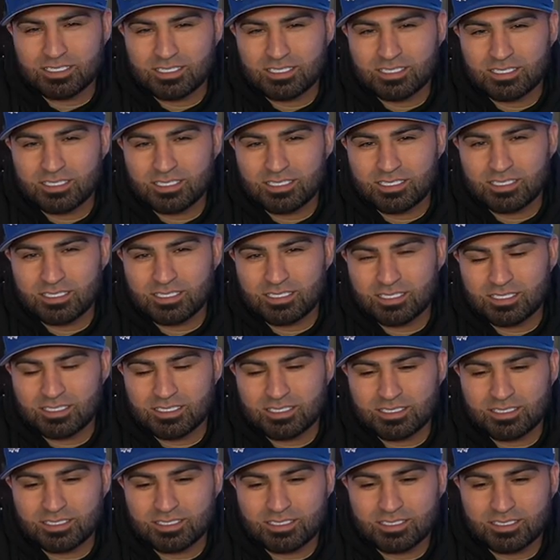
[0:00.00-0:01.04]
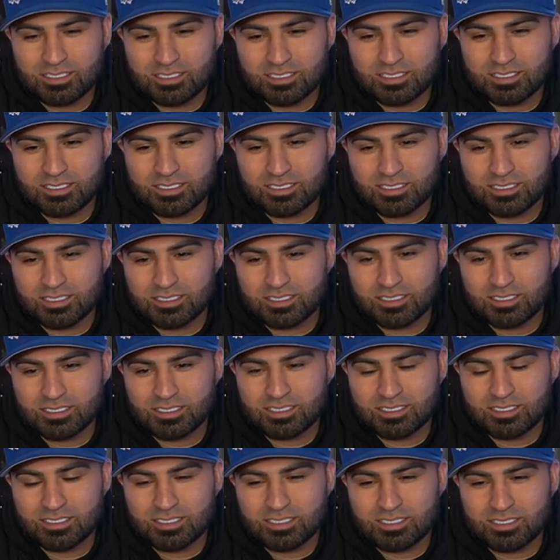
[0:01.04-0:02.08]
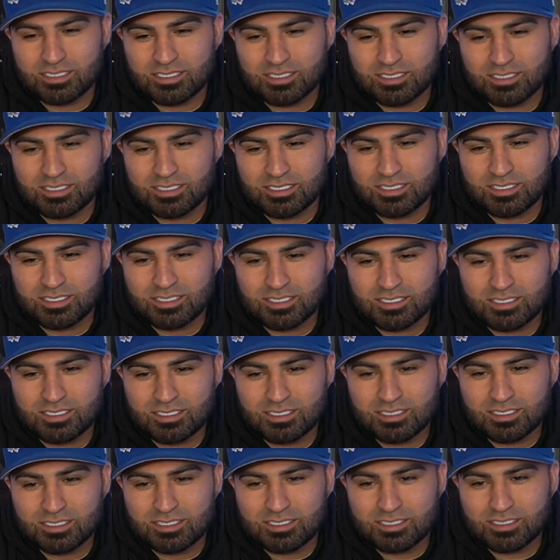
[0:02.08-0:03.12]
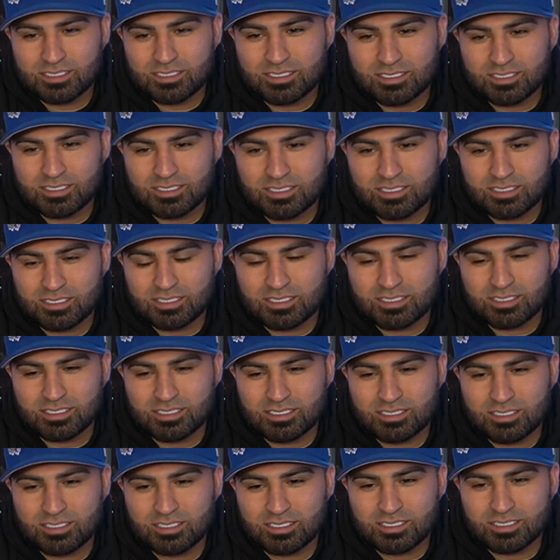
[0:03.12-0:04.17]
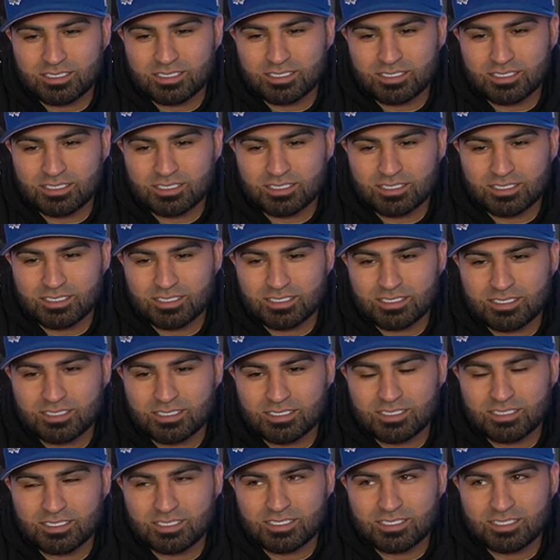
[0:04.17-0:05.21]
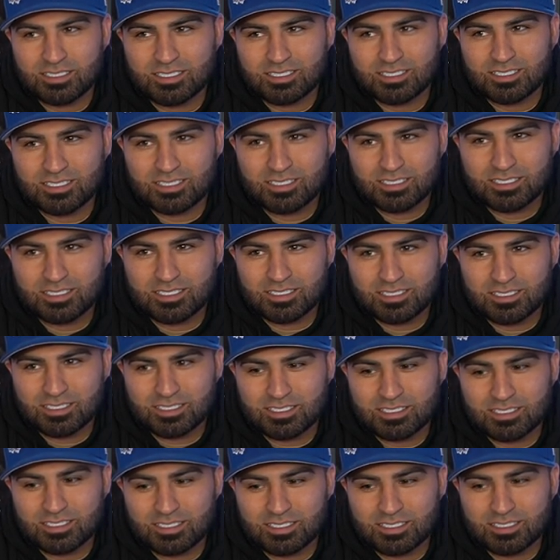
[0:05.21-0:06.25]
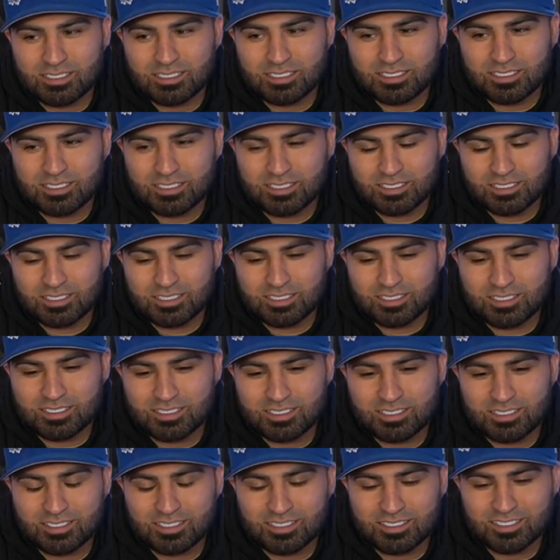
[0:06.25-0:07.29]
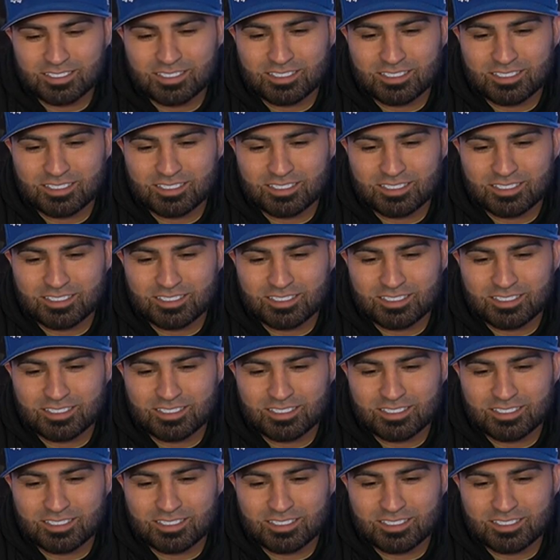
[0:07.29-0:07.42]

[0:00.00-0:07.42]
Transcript: This person isn't speaking.